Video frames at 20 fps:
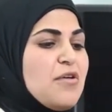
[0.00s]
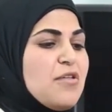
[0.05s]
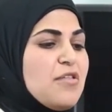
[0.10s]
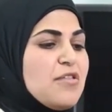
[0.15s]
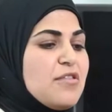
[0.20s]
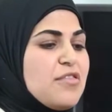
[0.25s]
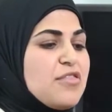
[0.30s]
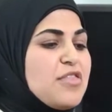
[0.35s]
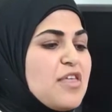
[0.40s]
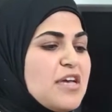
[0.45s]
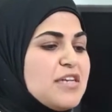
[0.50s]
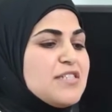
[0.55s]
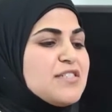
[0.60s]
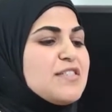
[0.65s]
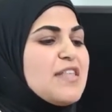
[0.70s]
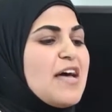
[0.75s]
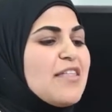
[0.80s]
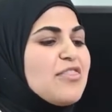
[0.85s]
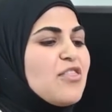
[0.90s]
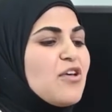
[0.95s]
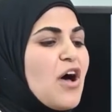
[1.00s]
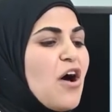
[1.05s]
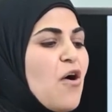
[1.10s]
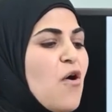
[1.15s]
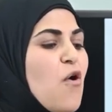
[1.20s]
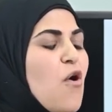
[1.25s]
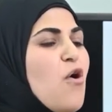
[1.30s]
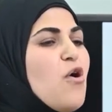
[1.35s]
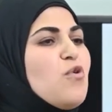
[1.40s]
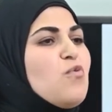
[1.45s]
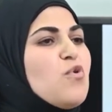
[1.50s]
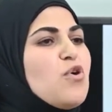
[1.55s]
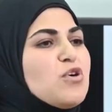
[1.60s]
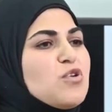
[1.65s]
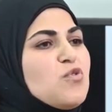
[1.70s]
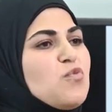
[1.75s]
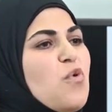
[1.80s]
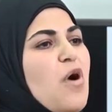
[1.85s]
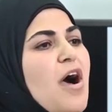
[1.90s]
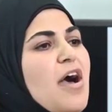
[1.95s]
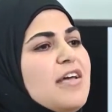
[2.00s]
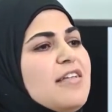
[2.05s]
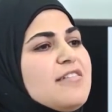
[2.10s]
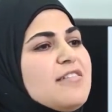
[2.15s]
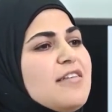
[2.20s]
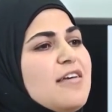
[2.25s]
things that the whole worldwide